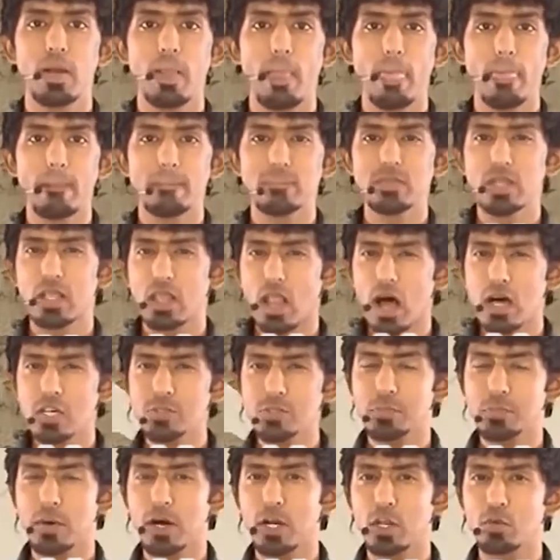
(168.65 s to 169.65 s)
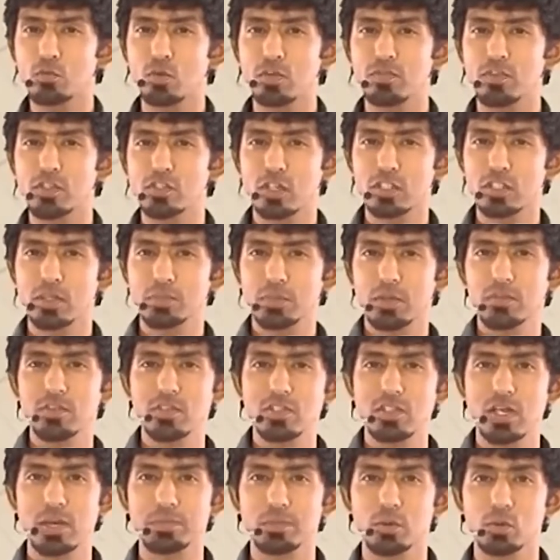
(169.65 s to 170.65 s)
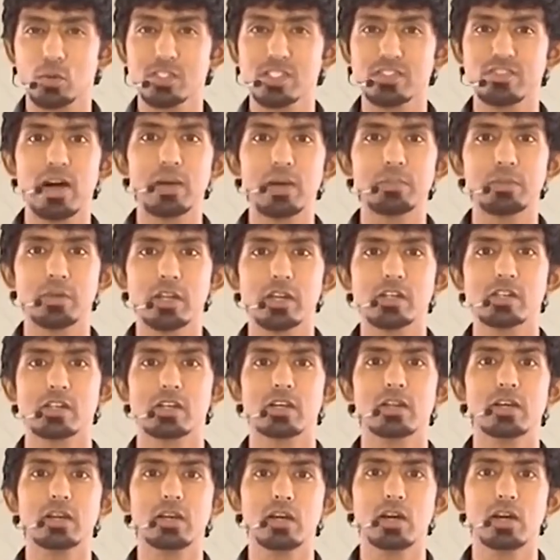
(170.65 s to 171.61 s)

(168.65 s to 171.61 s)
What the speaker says: The last part of what we saw in the previous chapter was evaporation, right?